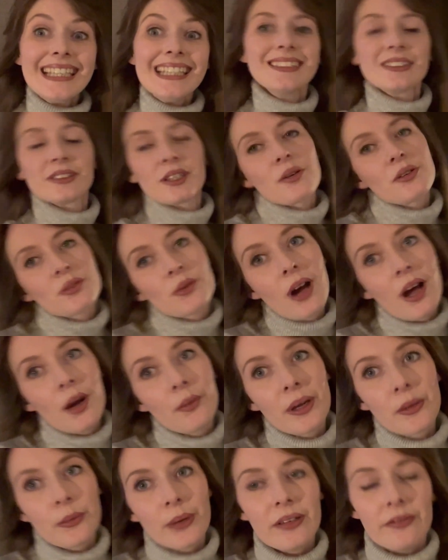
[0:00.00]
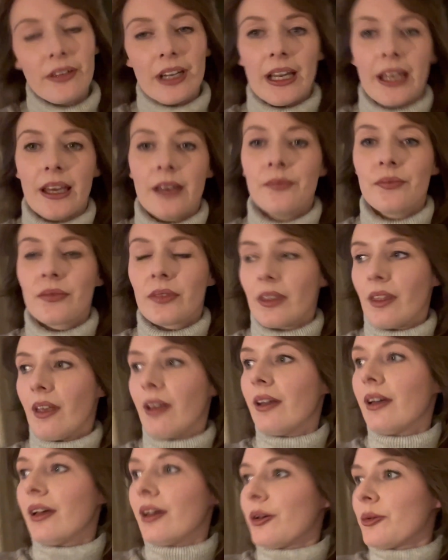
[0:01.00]
So it's quite a win-win, really,
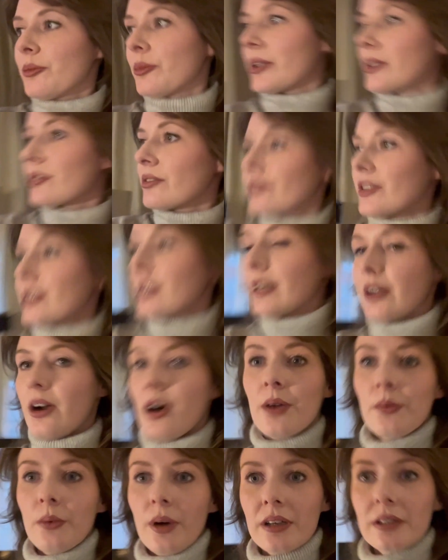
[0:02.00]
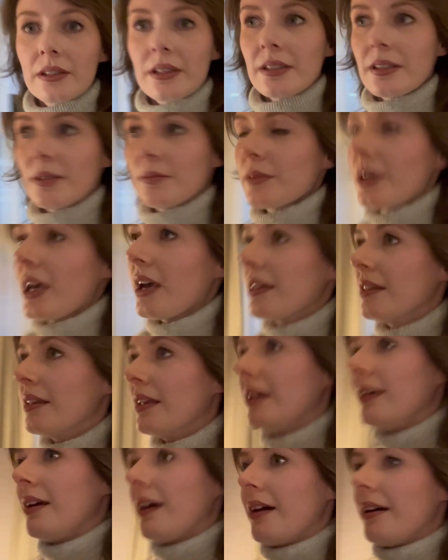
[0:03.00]
because obviously I won because I'm getting
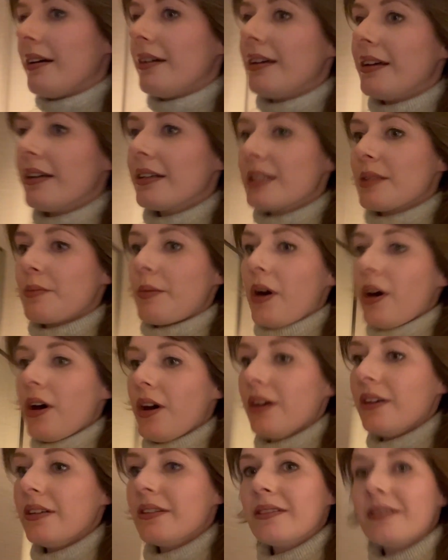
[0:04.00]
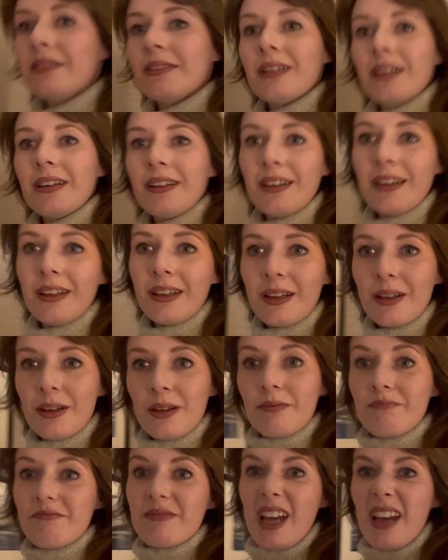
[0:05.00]
the spa
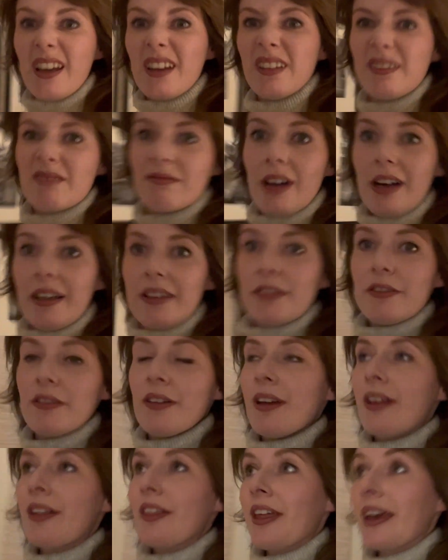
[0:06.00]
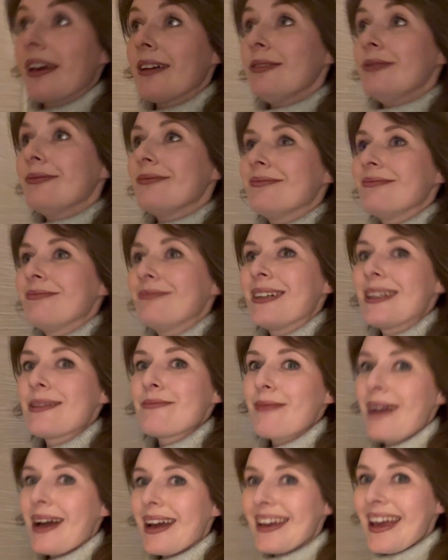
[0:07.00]
day kind of thing with
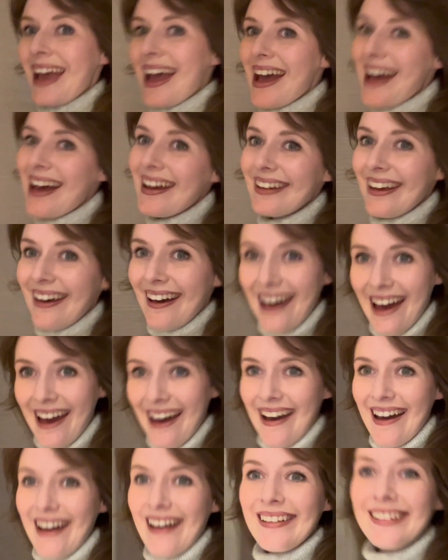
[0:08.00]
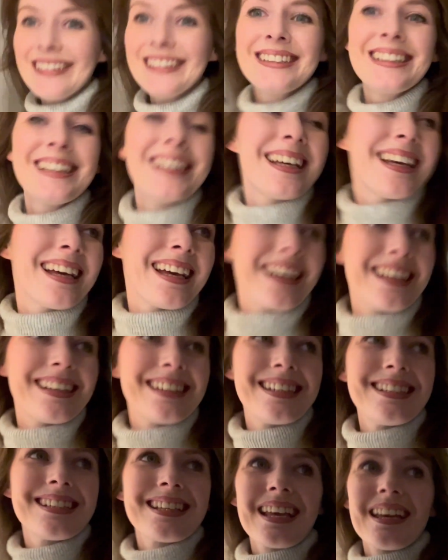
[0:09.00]
my Anna, and
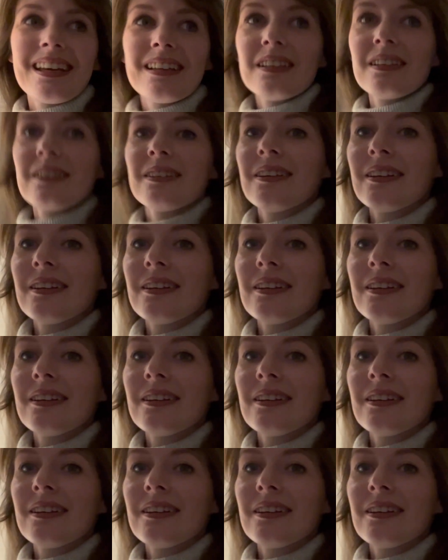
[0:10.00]
he's getting a